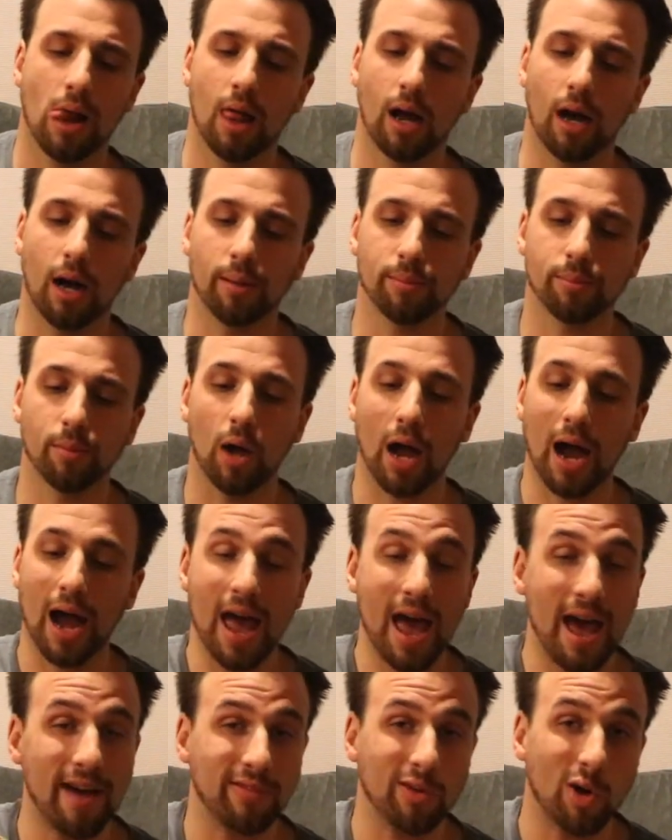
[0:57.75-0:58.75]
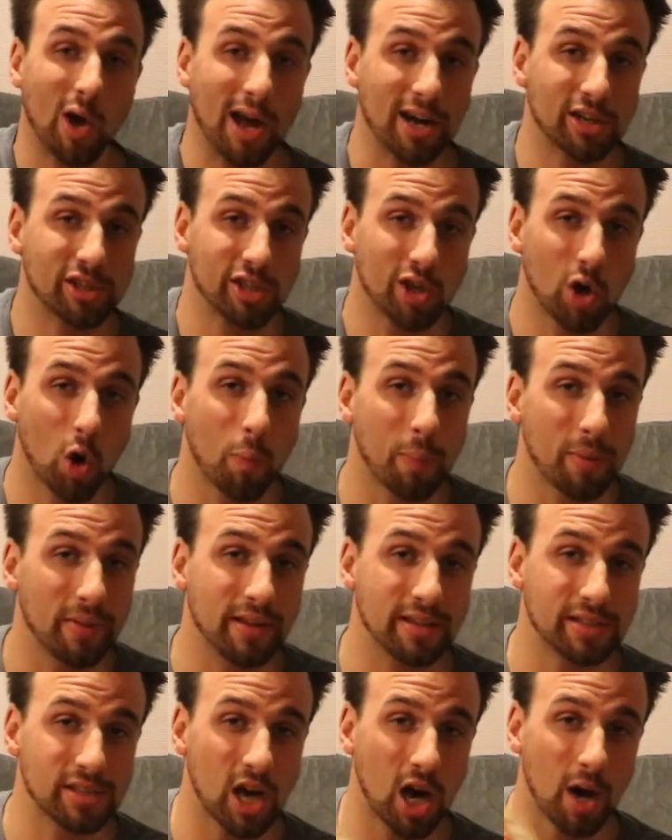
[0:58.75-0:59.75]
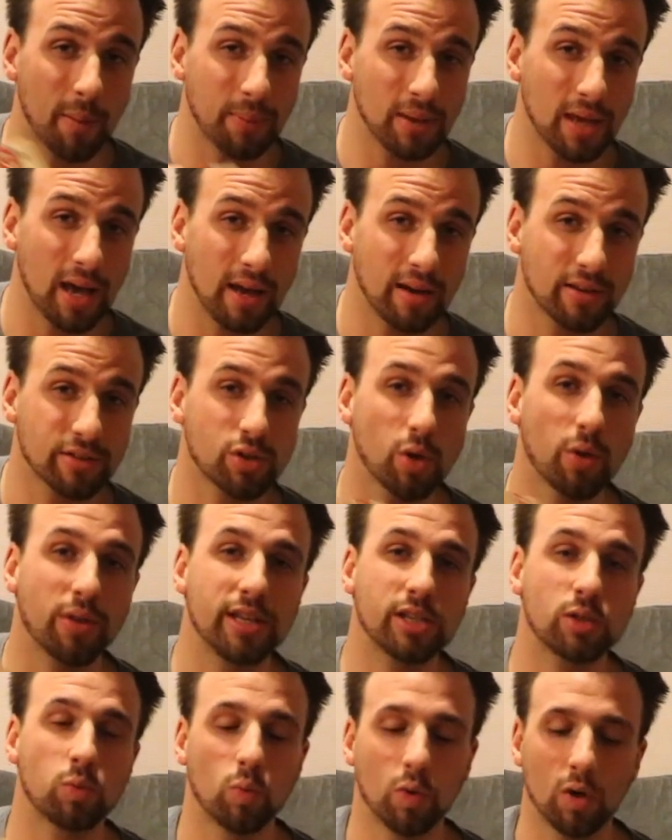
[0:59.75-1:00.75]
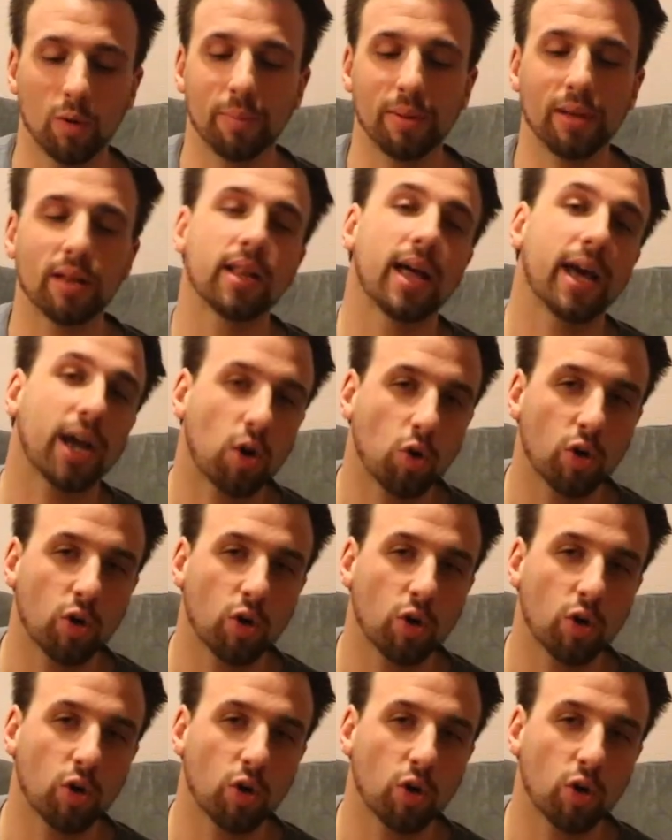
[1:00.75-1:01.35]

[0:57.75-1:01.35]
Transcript: I haven't actually opened this up yet, so this will be like